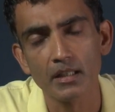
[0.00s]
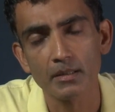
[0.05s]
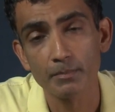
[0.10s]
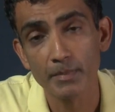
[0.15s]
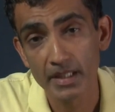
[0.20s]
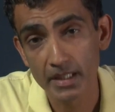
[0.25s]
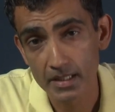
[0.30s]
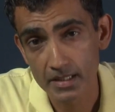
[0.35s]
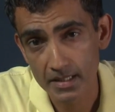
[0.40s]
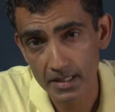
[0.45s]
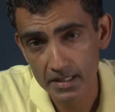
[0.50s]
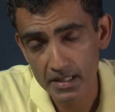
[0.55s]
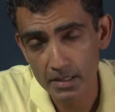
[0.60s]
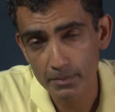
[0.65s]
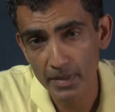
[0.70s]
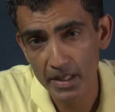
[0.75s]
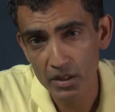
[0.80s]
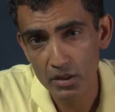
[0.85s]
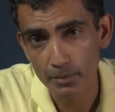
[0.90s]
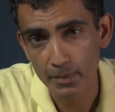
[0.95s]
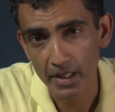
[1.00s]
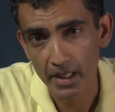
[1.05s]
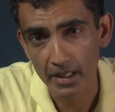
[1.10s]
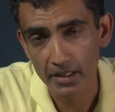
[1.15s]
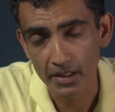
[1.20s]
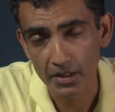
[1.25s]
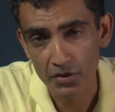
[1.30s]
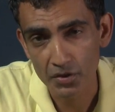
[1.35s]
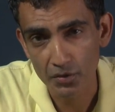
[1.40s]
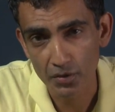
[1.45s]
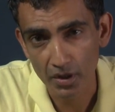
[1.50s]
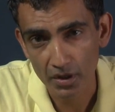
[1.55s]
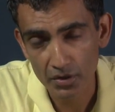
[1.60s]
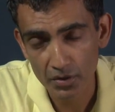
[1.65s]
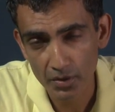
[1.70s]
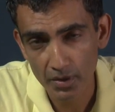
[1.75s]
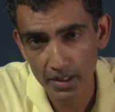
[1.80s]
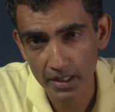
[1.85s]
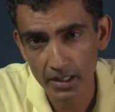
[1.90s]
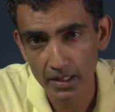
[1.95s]
because this is meant to be an
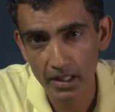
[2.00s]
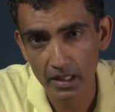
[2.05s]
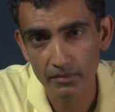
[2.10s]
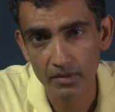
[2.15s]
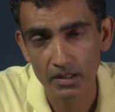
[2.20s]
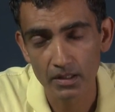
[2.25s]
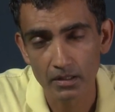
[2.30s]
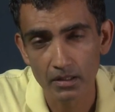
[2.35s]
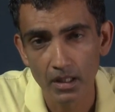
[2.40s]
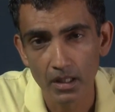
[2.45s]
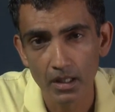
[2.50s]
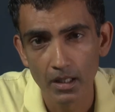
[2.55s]
introductory level